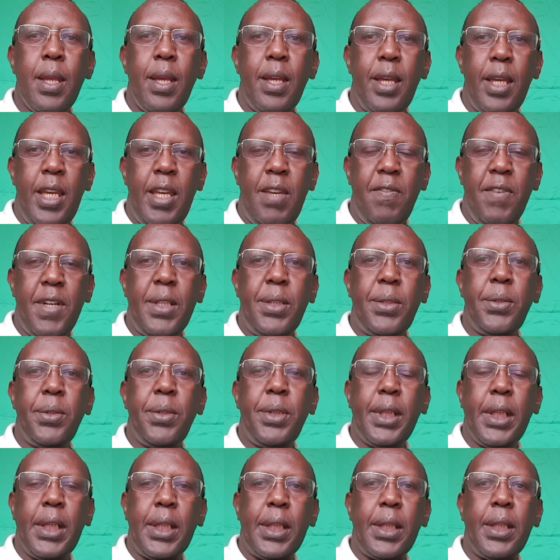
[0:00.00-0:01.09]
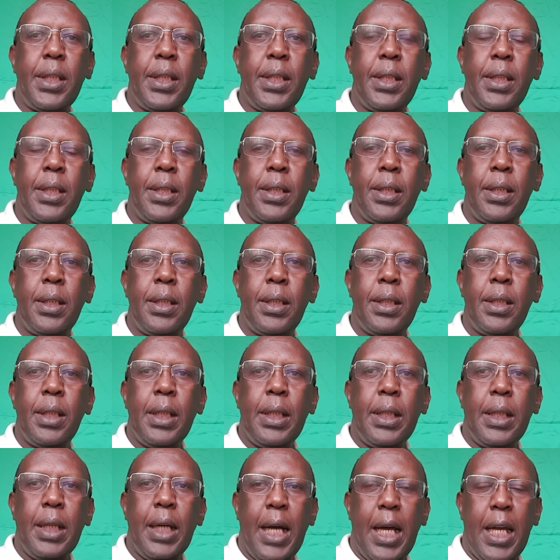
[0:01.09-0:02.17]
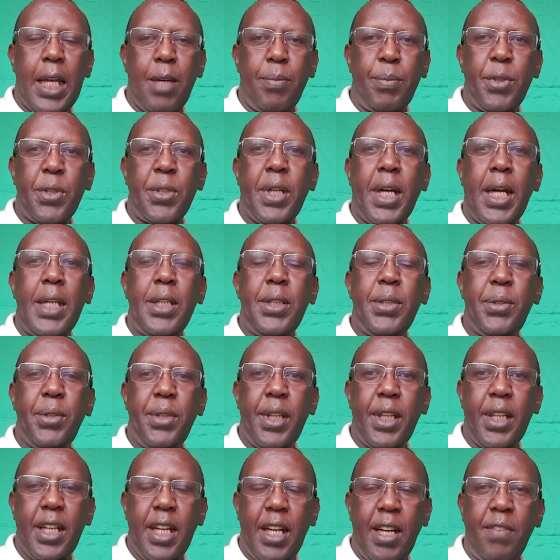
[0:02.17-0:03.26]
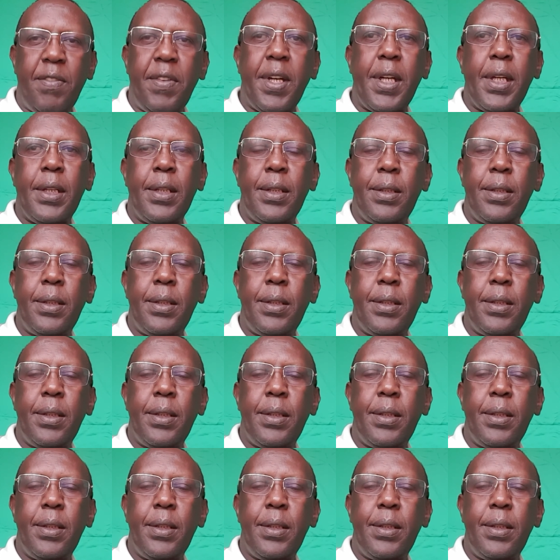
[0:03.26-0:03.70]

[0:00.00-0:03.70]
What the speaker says: Even today, I am trying to recover.